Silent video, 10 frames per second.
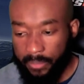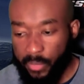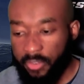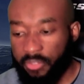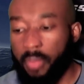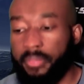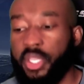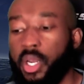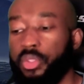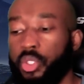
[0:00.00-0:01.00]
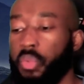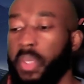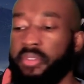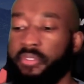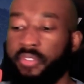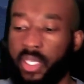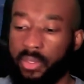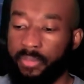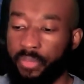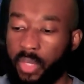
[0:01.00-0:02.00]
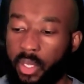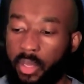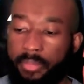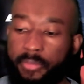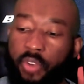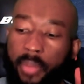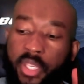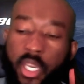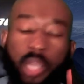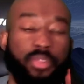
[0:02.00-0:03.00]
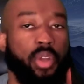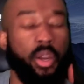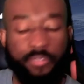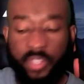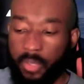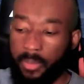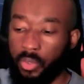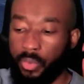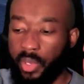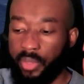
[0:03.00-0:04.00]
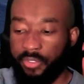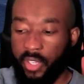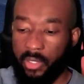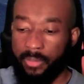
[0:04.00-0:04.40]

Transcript: from beyond the great veil, from beyond the non-visible great veil,